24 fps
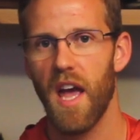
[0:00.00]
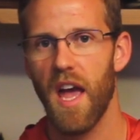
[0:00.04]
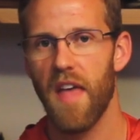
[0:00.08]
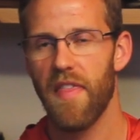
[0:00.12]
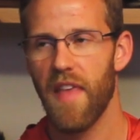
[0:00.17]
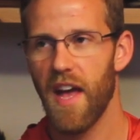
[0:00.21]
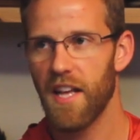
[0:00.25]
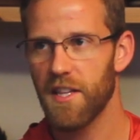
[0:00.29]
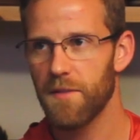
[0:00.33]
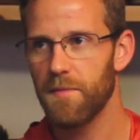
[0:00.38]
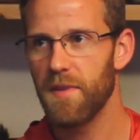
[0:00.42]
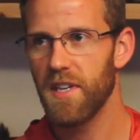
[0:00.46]

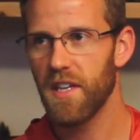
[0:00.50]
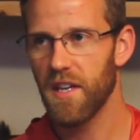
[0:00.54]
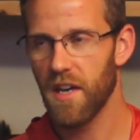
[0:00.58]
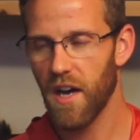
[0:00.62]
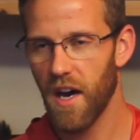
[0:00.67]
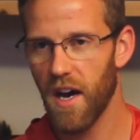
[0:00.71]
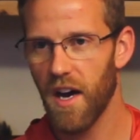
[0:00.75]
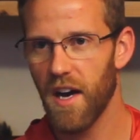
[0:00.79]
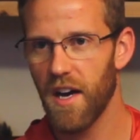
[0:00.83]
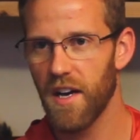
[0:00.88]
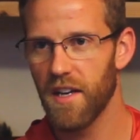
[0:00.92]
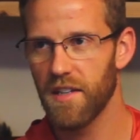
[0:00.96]
And that's
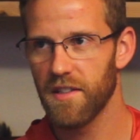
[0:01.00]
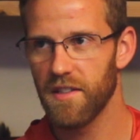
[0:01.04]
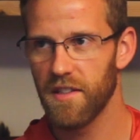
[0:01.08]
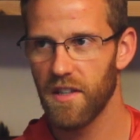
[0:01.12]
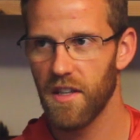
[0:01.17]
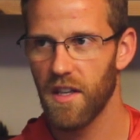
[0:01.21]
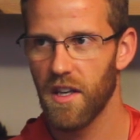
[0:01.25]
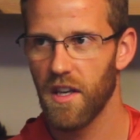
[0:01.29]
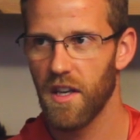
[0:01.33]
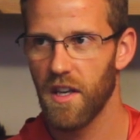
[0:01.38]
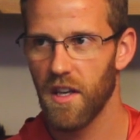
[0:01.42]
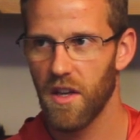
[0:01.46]
because
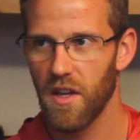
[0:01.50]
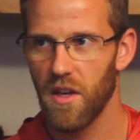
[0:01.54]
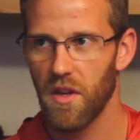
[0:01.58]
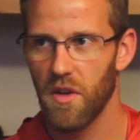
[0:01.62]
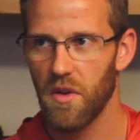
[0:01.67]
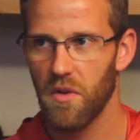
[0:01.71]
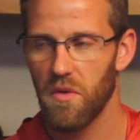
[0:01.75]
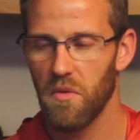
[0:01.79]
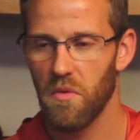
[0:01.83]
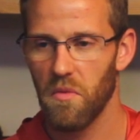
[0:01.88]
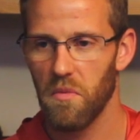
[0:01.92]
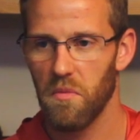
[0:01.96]

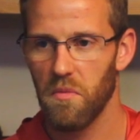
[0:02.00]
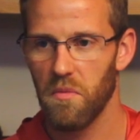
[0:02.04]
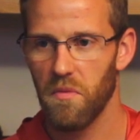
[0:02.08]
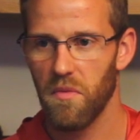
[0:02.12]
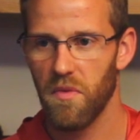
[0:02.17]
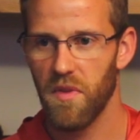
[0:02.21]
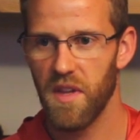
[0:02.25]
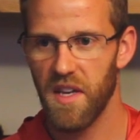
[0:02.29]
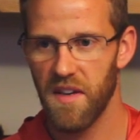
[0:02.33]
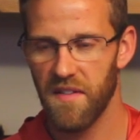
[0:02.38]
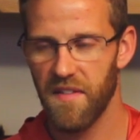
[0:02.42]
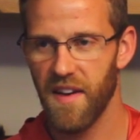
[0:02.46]

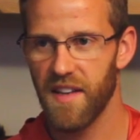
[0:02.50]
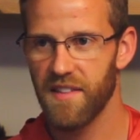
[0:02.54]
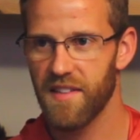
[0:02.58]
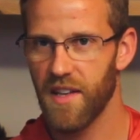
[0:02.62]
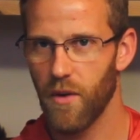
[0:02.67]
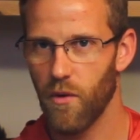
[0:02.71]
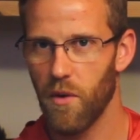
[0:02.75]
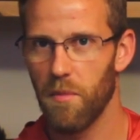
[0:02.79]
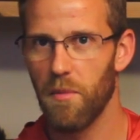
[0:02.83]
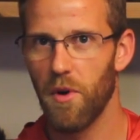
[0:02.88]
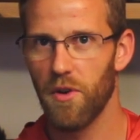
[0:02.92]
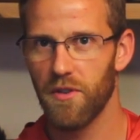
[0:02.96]
the events
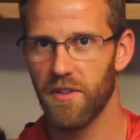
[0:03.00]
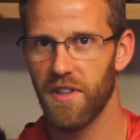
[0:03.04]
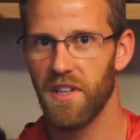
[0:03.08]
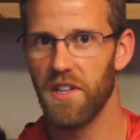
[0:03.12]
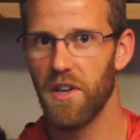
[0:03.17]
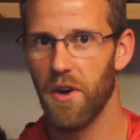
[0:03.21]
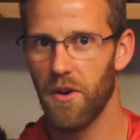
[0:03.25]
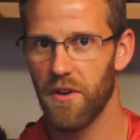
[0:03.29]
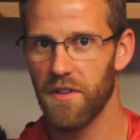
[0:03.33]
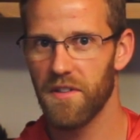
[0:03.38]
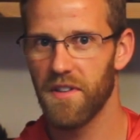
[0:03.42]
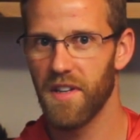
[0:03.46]
that we're mostly
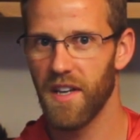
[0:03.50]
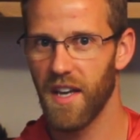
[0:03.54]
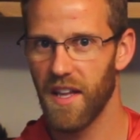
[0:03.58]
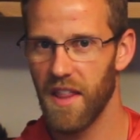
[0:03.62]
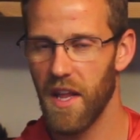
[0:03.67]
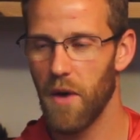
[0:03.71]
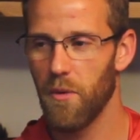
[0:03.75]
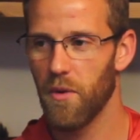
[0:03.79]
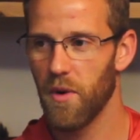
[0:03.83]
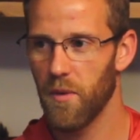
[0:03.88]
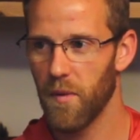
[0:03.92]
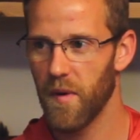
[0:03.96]
noticing
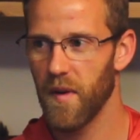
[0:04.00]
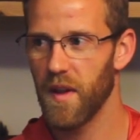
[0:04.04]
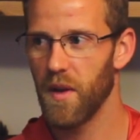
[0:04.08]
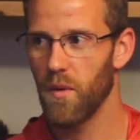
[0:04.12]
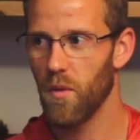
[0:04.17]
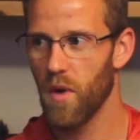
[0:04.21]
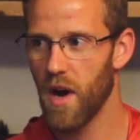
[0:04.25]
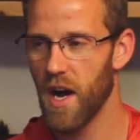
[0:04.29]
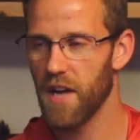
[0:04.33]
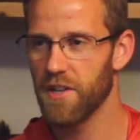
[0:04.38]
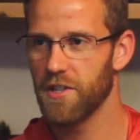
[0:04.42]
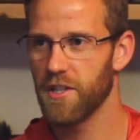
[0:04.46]
and that we're really
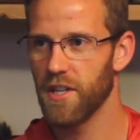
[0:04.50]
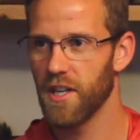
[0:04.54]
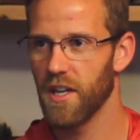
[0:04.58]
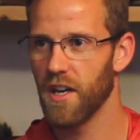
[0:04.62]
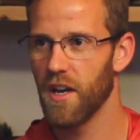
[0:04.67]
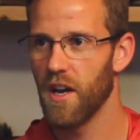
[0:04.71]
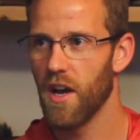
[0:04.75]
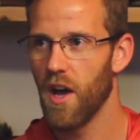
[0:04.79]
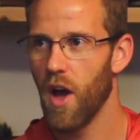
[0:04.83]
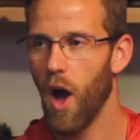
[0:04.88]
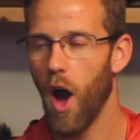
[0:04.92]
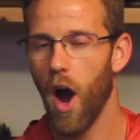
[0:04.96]

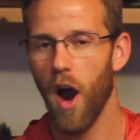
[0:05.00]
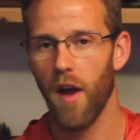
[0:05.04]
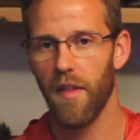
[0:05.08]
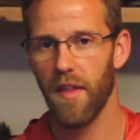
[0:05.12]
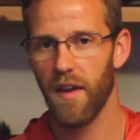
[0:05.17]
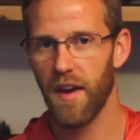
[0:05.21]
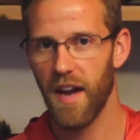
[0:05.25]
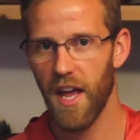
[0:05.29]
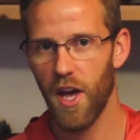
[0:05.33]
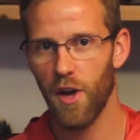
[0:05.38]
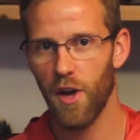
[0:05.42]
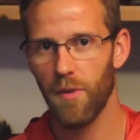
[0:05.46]
watching are
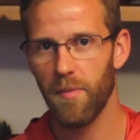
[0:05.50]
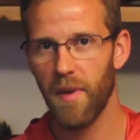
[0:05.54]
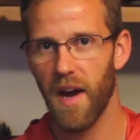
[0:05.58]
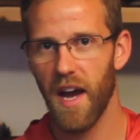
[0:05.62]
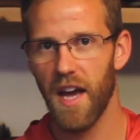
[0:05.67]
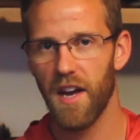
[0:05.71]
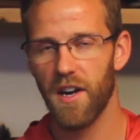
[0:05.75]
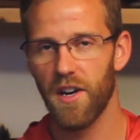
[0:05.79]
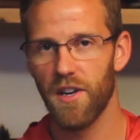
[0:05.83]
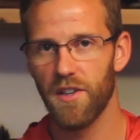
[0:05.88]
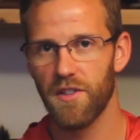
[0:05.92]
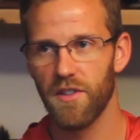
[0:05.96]
the nail
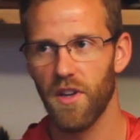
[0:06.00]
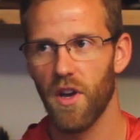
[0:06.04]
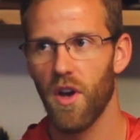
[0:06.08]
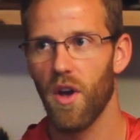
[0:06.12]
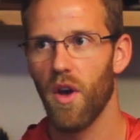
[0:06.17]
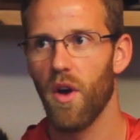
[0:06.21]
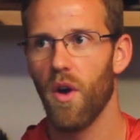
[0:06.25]
biters